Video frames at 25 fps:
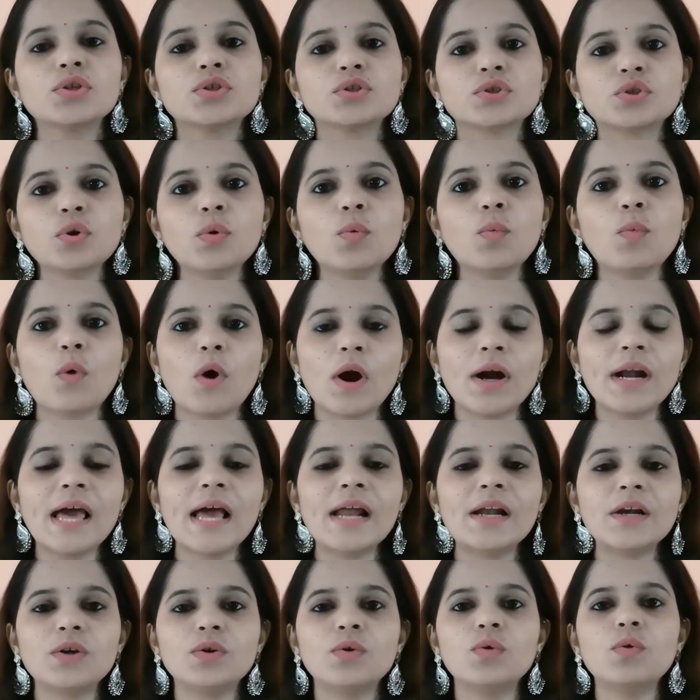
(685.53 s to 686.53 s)
So what
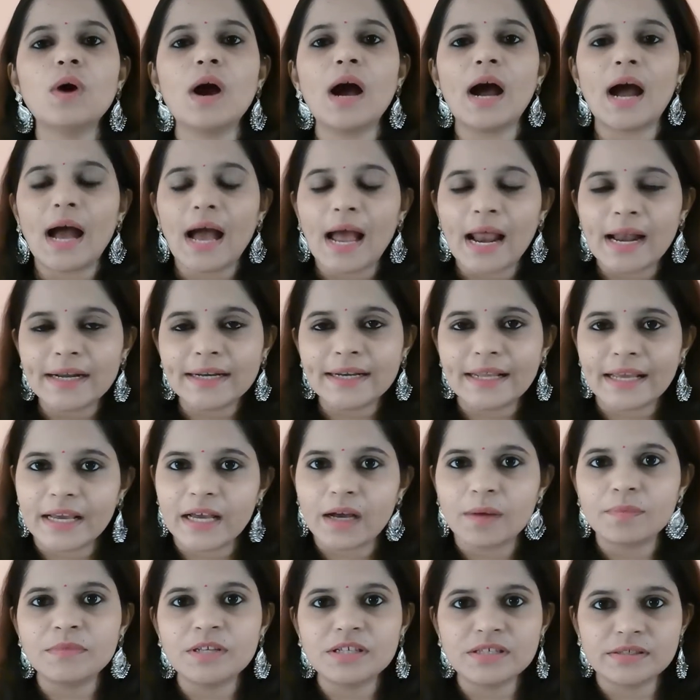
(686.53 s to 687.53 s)
I'll do, I'll
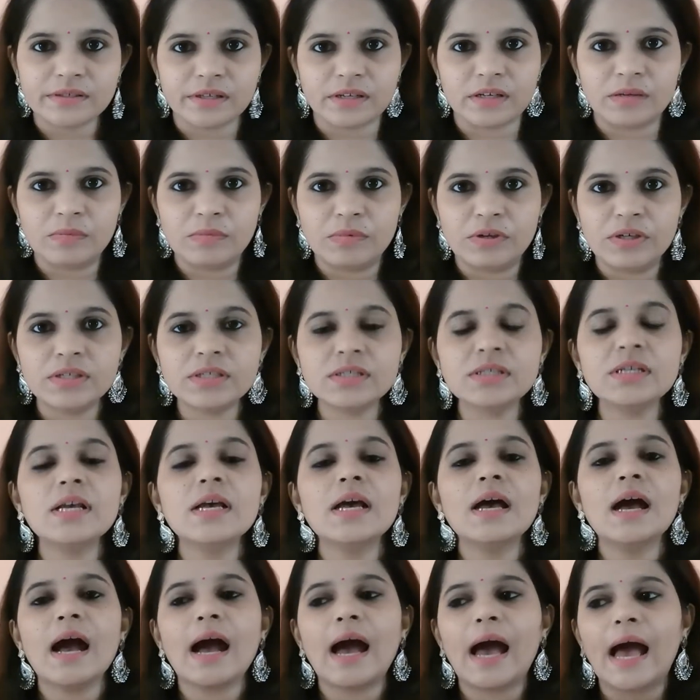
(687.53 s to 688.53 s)
take up the
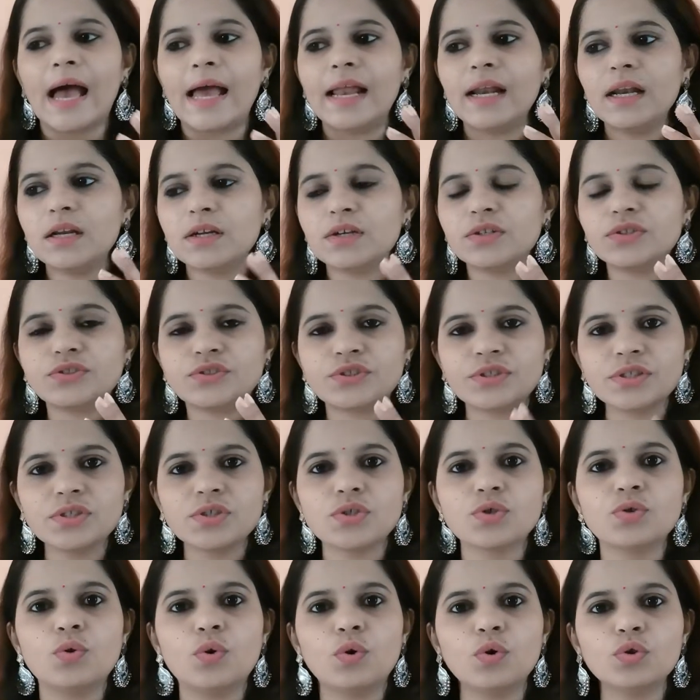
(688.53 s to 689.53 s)
syllabus. I'll
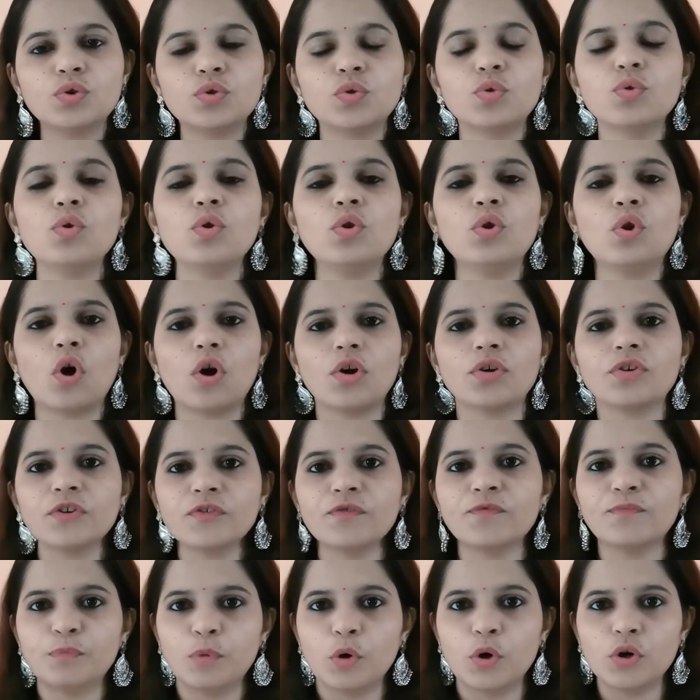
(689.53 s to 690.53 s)
just go through lot
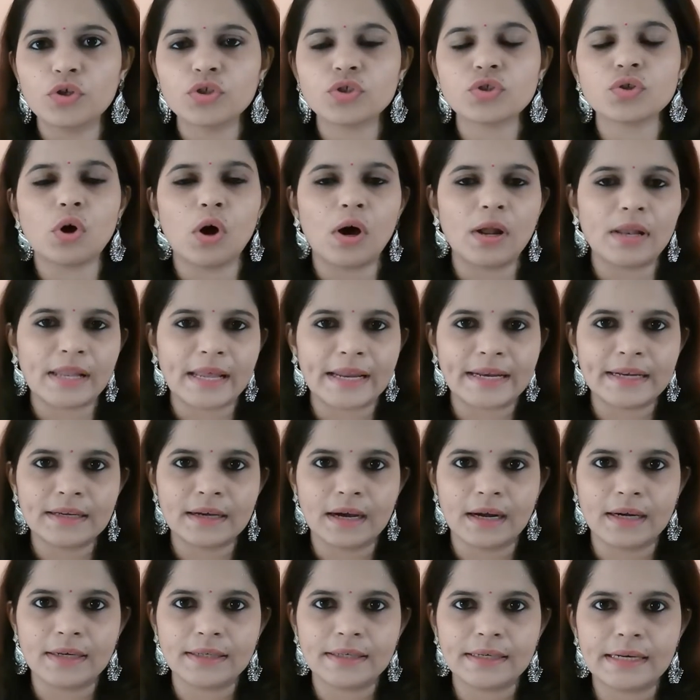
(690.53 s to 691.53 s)
of books,
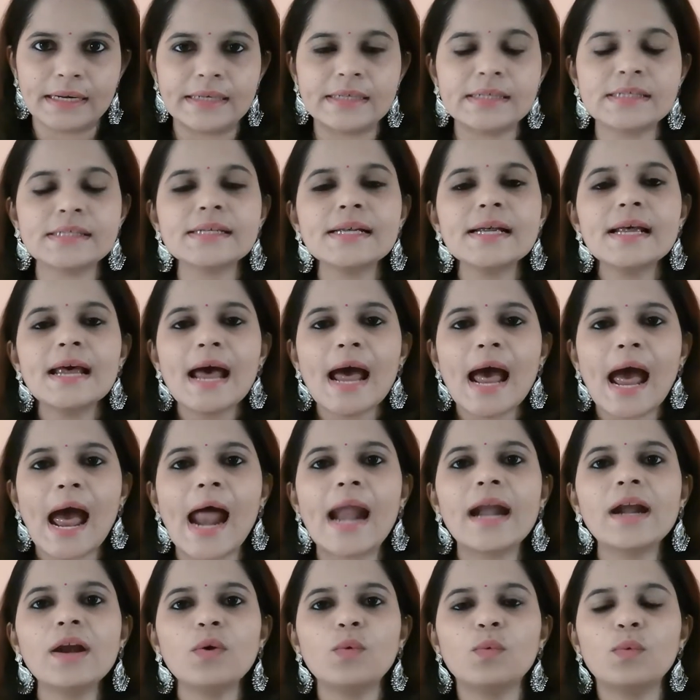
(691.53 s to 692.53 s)
online contents,
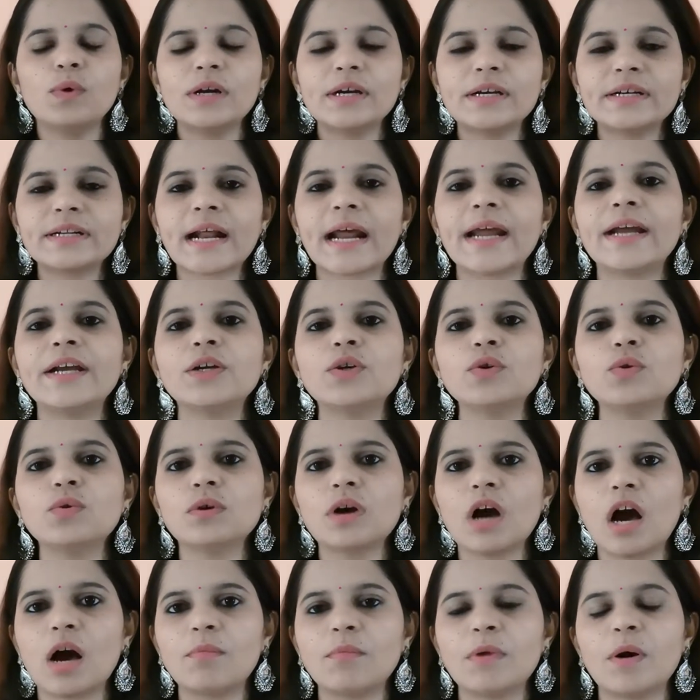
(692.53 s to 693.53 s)
and will try
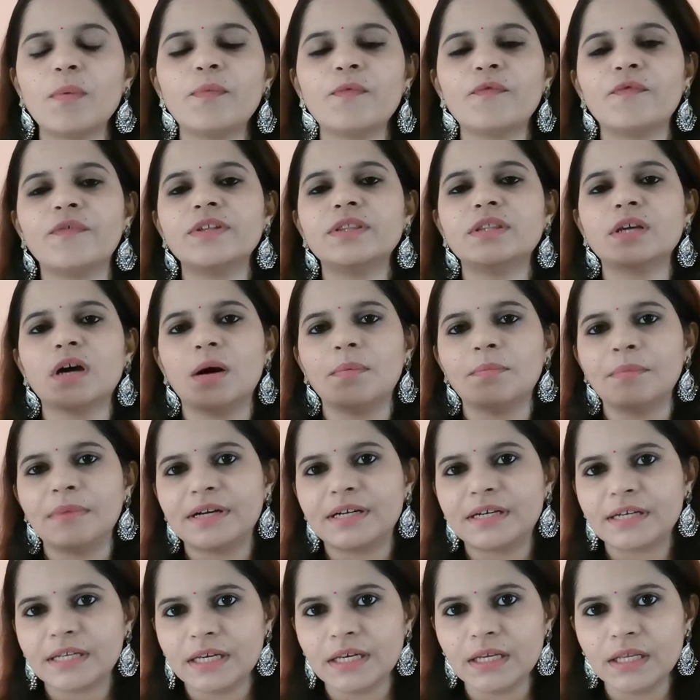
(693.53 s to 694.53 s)
to come up with a
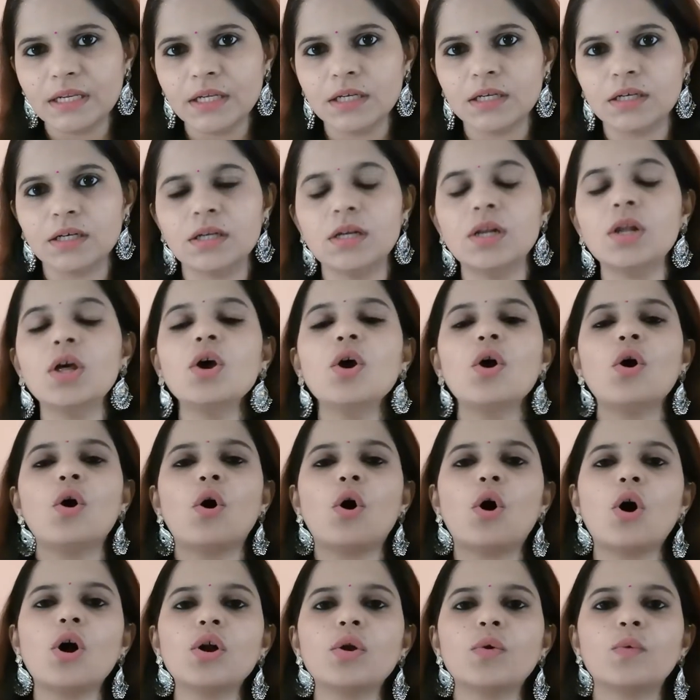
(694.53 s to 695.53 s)
material
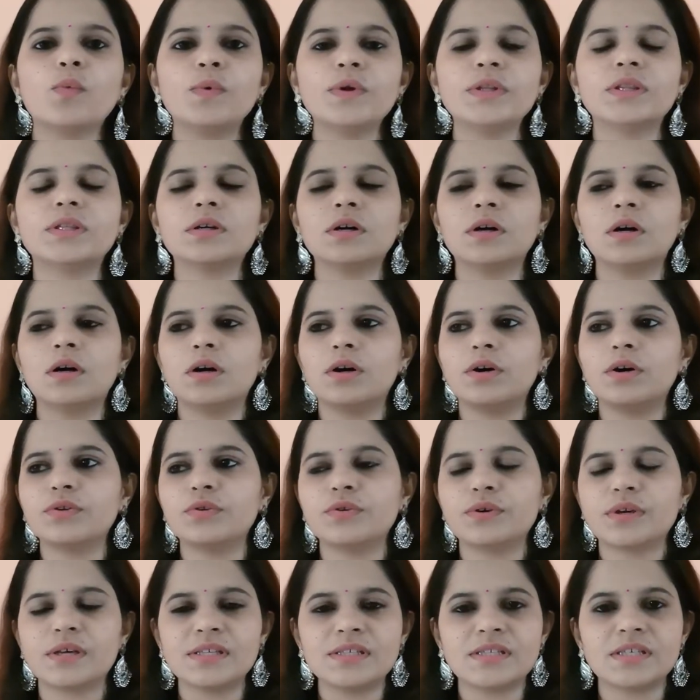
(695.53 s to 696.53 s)
or with
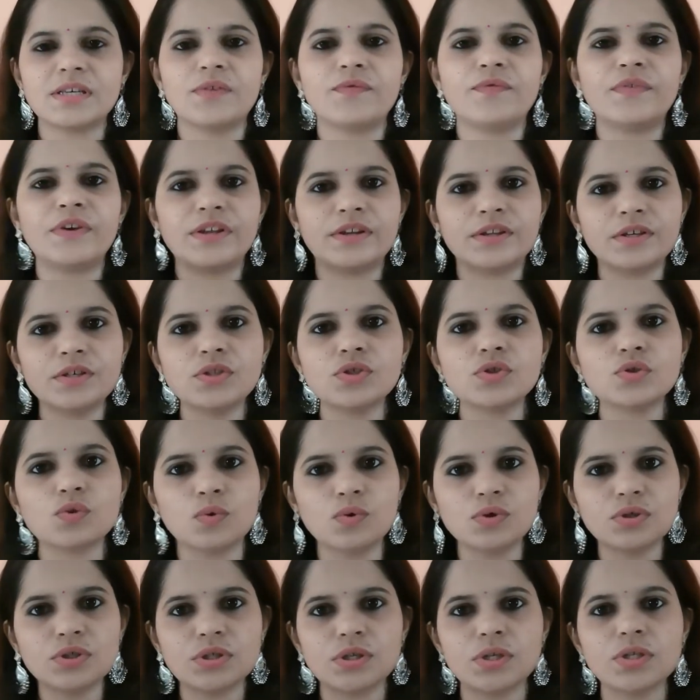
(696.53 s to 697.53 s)
you can say various
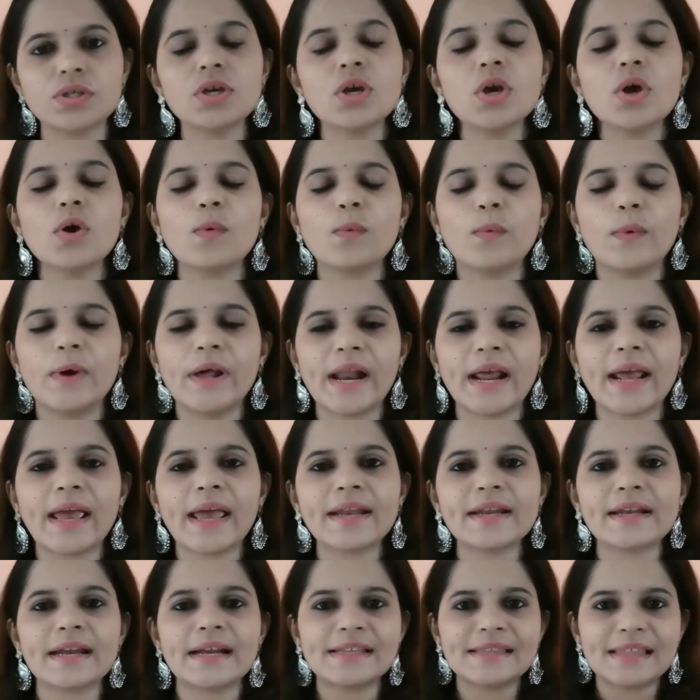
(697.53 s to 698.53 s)
sources where I
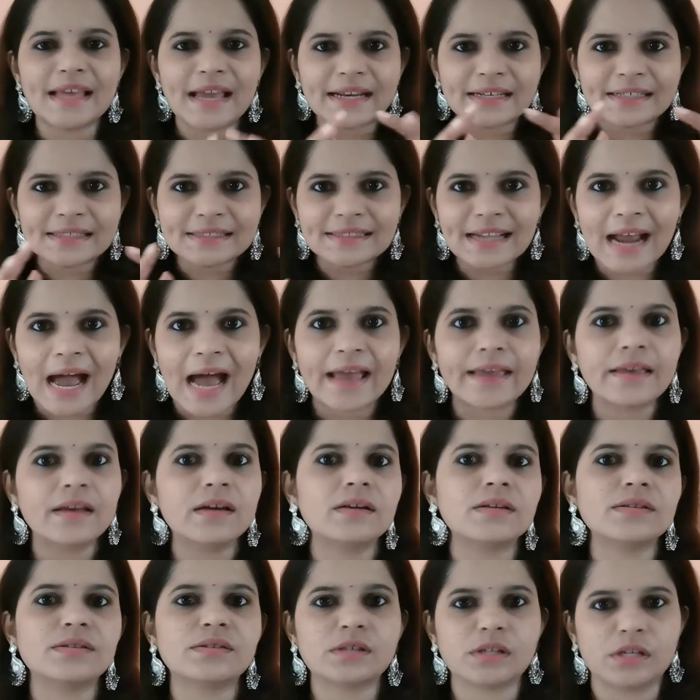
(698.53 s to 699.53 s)
can get the
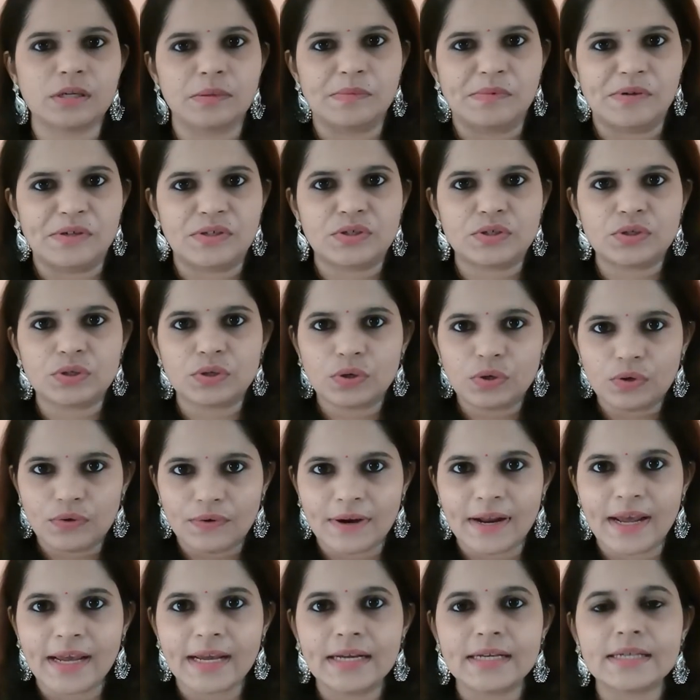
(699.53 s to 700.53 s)
entire syllabus,
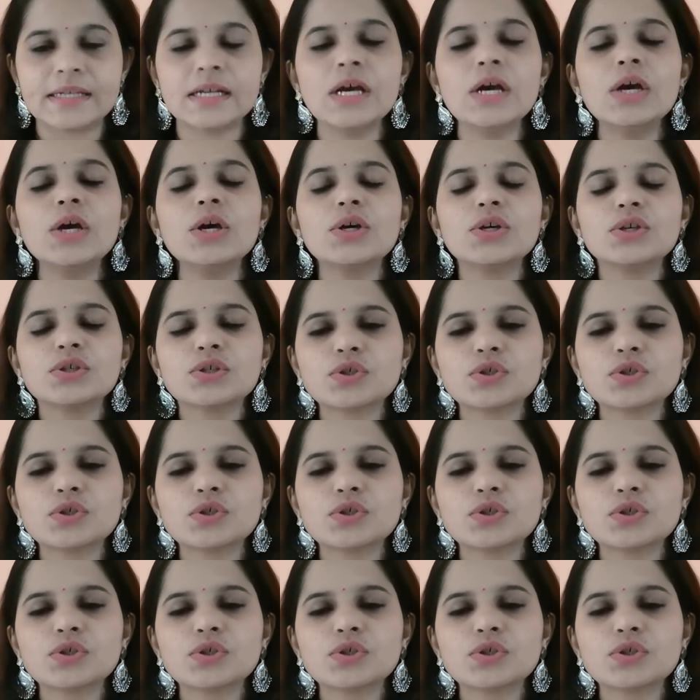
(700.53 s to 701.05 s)
right?